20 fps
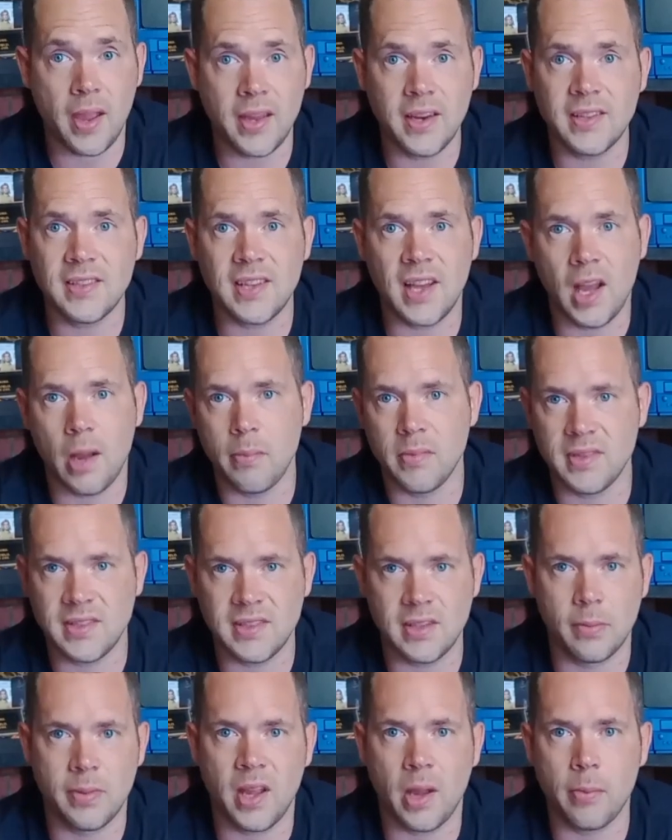anytime and
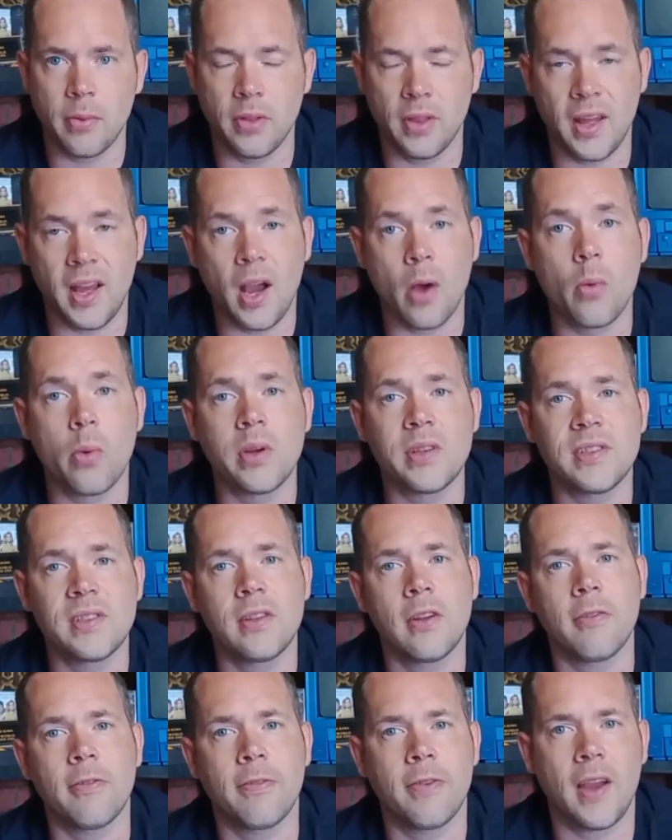still be happy with it. I
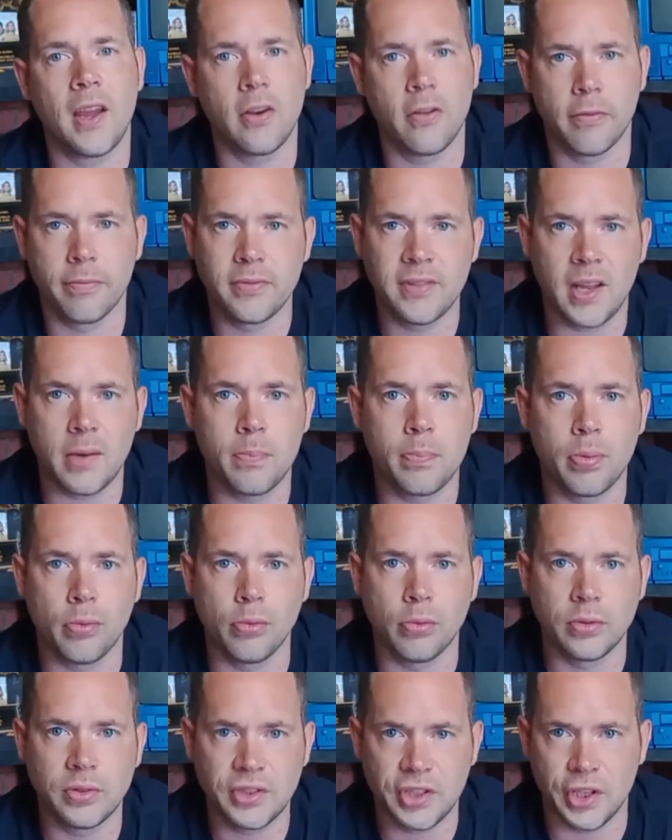wasn't a fan of
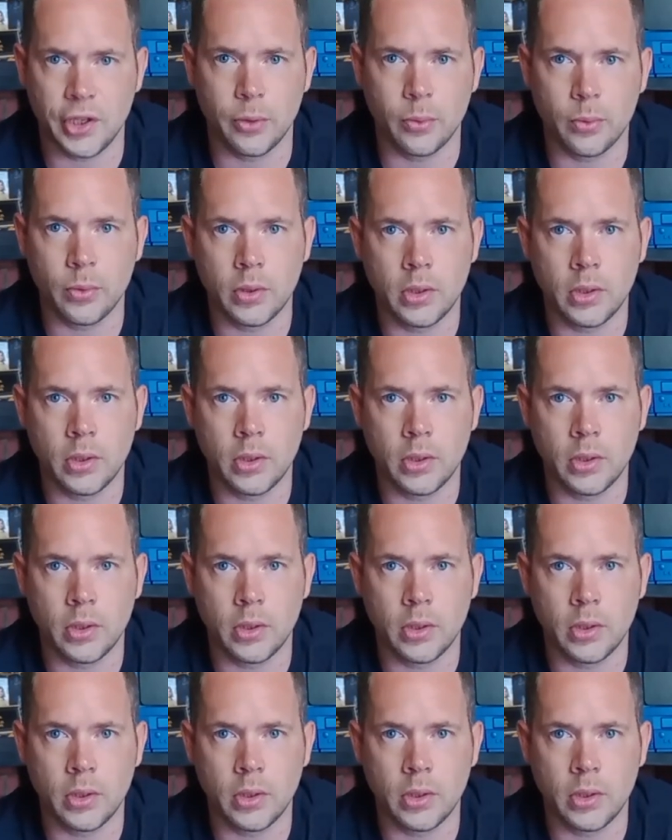Deadpool 2.